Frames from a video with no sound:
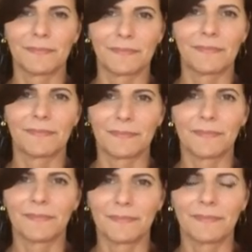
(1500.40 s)

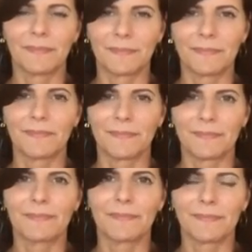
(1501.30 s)

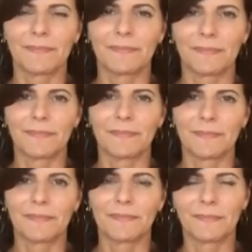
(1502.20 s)

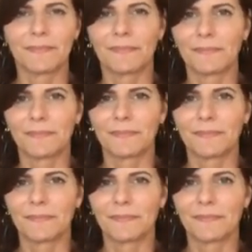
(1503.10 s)

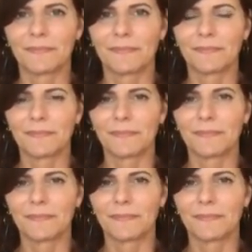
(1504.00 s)

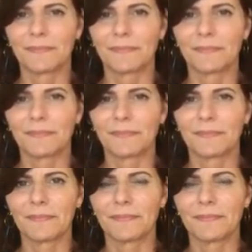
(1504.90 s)
No words are spoken by the person on screen.